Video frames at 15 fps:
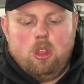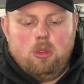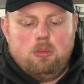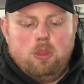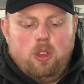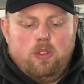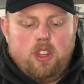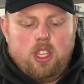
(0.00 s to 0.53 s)

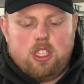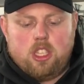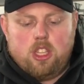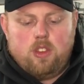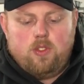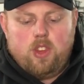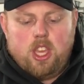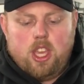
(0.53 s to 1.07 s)
moving into
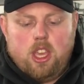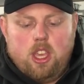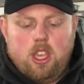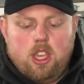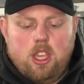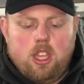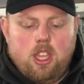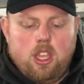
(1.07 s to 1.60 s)
the rear,
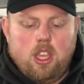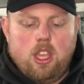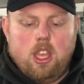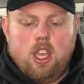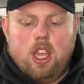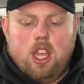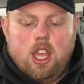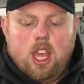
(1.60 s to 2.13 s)

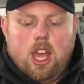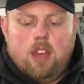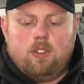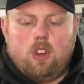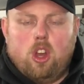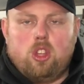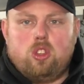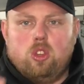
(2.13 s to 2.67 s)
I've
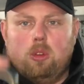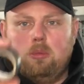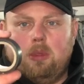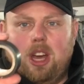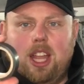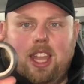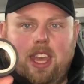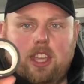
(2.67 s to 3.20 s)
got some
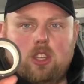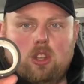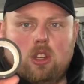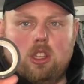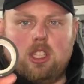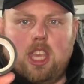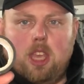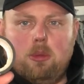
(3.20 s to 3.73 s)

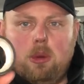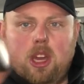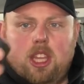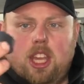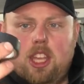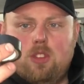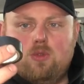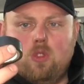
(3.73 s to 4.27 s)
electrical tape, a
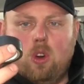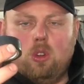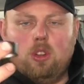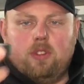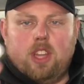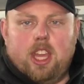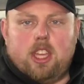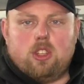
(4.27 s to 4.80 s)
nice roll
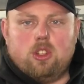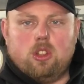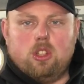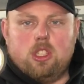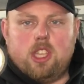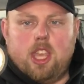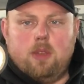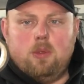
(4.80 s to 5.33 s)
of electrical
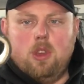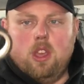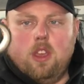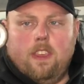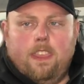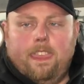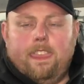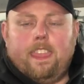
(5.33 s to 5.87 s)
tape.
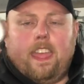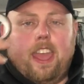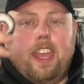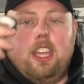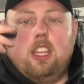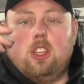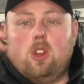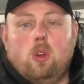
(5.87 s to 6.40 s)

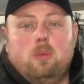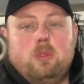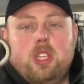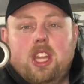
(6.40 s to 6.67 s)
Again, comes